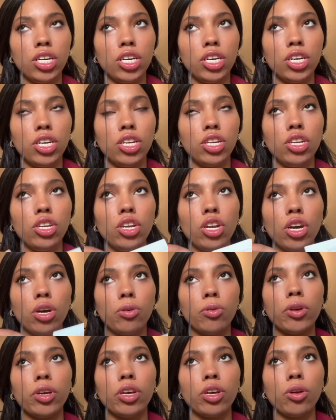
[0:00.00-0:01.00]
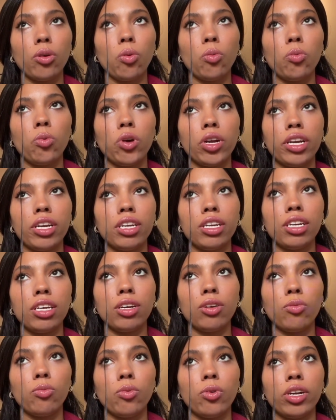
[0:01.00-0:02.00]
knowing what
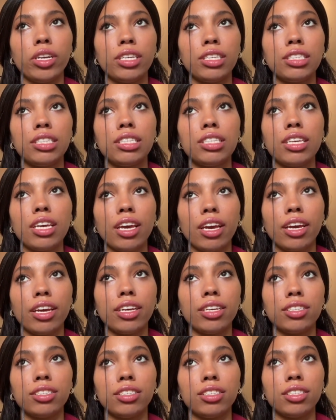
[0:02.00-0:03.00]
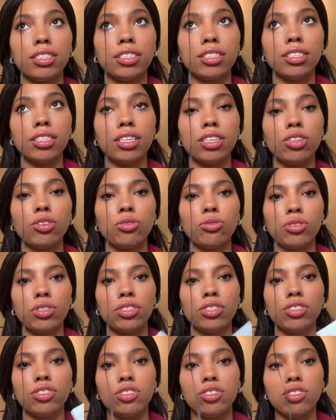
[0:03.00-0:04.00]
it takes in order
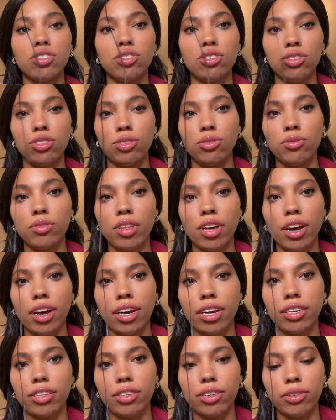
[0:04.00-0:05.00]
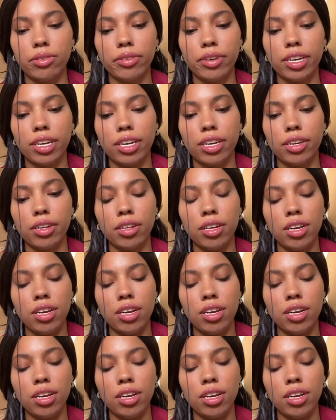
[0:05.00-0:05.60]
to do that, okay?